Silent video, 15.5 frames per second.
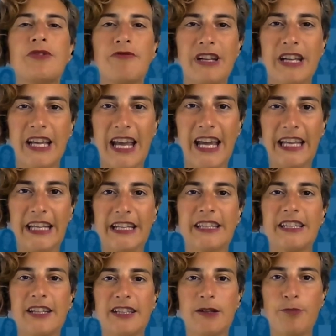regaining
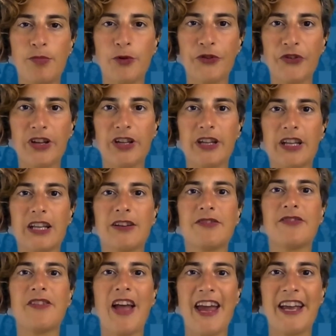that
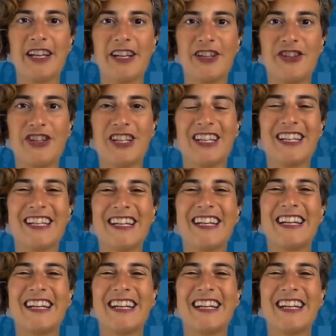positive energy